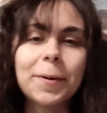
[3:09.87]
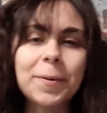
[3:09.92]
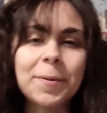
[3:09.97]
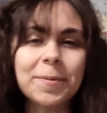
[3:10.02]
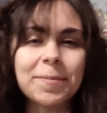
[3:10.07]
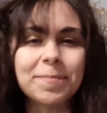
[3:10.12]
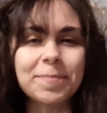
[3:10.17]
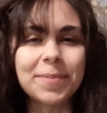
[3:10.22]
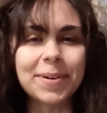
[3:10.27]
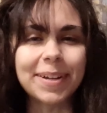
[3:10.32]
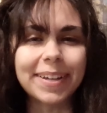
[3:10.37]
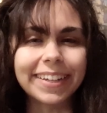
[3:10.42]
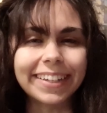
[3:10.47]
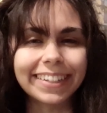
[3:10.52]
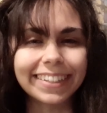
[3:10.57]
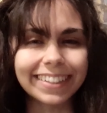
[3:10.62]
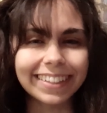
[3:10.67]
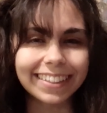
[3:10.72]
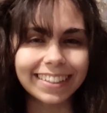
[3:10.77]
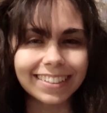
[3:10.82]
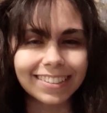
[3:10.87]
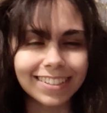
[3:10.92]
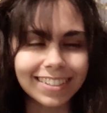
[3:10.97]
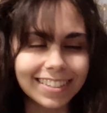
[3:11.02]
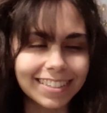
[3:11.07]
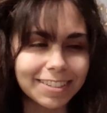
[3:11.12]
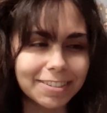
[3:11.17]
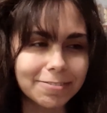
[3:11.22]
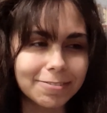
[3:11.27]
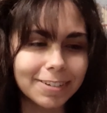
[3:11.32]
Um, but
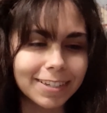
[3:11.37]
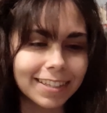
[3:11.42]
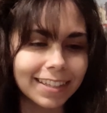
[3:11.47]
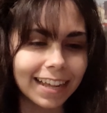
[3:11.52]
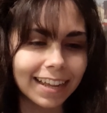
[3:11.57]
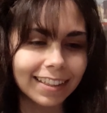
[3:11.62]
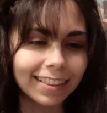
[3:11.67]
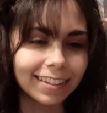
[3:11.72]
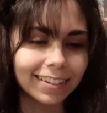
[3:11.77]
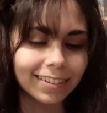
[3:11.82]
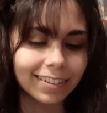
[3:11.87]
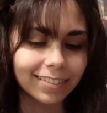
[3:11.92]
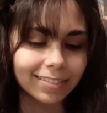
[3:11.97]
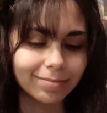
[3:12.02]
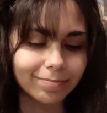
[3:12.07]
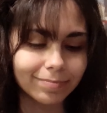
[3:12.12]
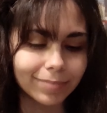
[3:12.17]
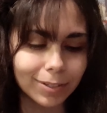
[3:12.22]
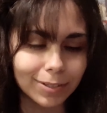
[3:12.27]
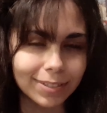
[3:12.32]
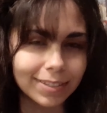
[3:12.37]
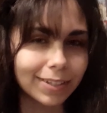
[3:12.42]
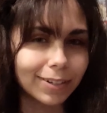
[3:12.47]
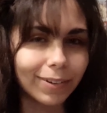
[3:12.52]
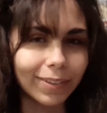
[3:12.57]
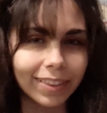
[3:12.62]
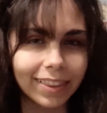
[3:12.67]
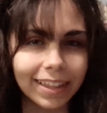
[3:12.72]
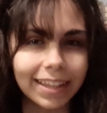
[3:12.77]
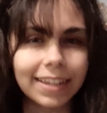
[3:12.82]
just doing that little, those
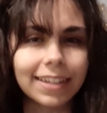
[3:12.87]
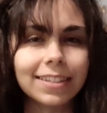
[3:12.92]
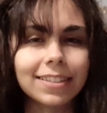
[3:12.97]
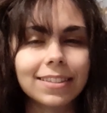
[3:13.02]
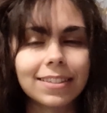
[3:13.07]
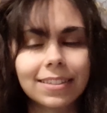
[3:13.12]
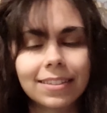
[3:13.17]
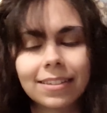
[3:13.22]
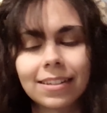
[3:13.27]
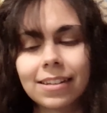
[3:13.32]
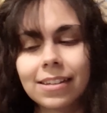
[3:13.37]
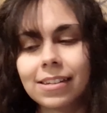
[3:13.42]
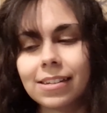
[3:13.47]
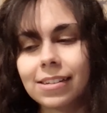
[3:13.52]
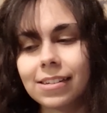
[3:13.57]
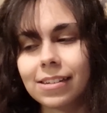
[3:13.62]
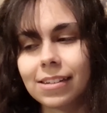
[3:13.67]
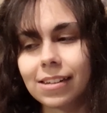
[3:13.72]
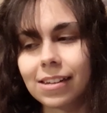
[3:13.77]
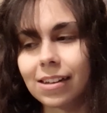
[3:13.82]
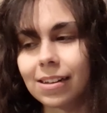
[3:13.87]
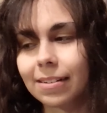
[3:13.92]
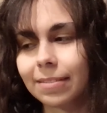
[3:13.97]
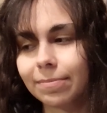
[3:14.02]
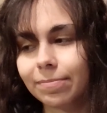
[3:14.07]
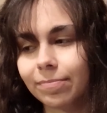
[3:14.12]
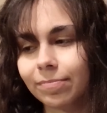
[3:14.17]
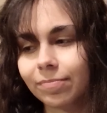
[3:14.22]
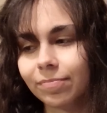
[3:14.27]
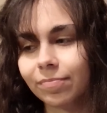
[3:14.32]
little things,
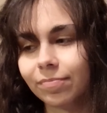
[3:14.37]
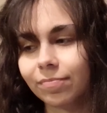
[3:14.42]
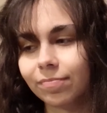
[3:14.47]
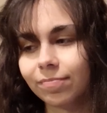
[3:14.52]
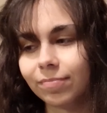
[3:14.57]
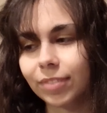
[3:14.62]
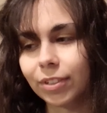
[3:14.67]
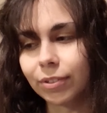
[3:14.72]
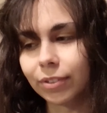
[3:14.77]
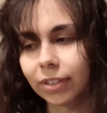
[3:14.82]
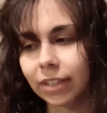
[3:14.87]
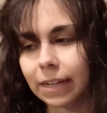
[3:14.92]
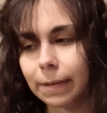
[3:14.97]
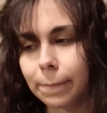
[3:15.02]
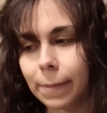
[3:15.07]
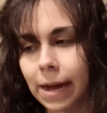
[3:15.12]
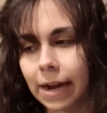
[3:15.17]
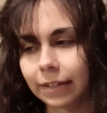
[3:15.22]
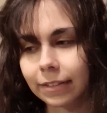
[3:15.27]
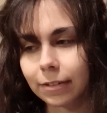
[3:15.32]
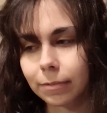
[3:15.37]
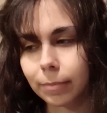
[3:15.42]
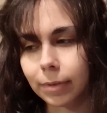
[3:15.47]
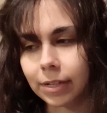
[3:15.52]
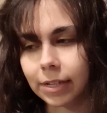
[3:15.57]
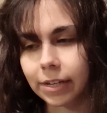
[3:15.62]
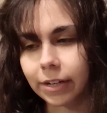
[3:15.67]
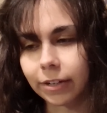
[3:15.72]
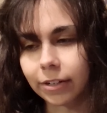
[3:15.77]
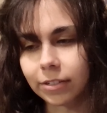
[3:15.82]
um, you really impacted my
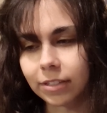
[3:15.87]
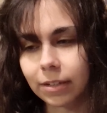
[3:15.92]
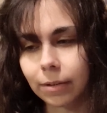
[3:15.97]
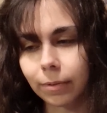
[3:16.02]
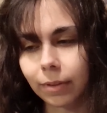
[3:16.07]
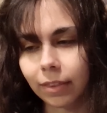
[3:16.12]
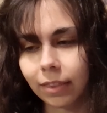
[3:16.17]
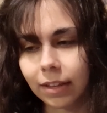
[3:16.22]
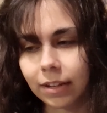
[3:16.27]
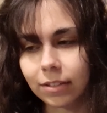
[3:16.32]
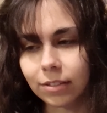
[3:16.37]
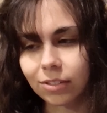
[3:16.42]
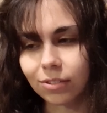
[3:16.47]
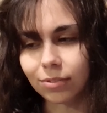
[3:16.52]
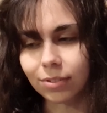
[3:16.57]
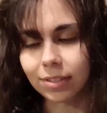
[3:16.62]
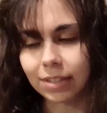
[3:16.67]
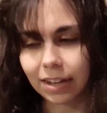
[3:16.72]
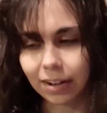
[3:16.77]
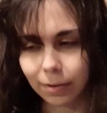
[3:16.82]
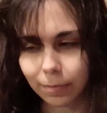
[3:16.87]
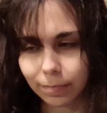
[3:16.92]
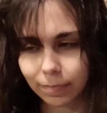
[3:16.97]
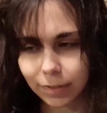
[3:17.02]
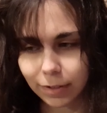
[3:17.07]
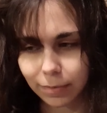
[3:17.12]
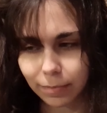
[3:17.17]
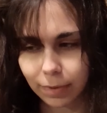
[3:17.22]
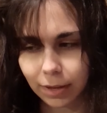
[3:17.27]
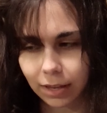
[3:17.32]
year. Some of the things you set up
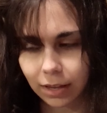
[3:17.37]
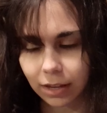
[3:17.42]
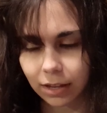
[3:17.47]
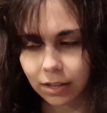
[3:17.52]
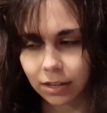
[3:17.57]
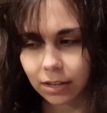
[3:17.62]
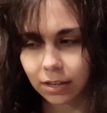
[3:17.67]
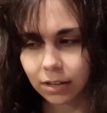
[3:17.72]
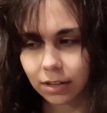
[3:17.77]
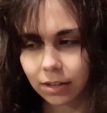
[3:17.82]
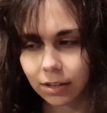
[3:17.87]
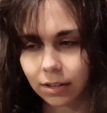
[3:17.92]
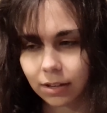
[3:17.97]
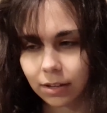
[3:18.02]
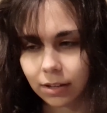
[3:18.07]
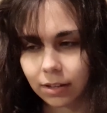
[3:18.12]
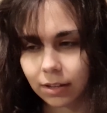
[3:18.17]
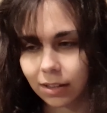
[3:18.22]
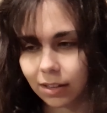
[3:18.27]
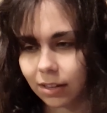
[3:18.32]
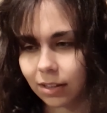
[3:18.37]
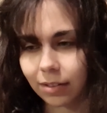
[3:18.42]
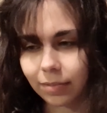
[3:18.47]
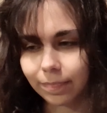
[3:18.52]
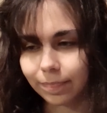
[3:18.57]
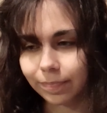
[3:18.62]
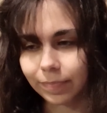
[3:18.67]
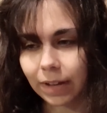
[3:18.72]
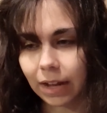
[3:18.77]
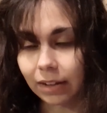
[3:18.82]
to me,
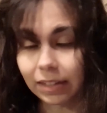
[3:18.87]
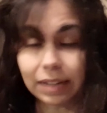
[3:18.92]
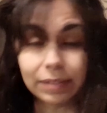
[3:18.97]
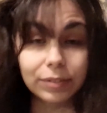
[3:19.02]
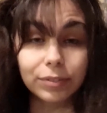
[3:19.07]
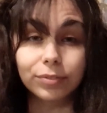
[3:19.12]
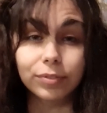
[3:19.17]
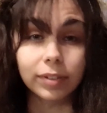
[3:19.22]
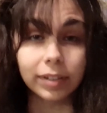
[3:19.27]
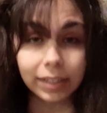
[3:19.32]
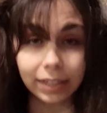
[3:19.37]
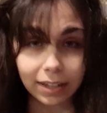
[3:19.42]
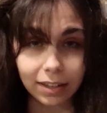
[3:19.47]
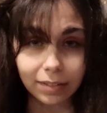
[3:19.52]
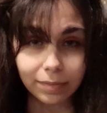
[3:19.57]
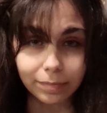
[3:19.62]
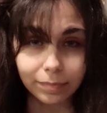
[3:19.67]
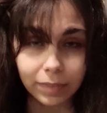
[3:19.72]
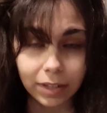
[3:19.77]
I'll never forget.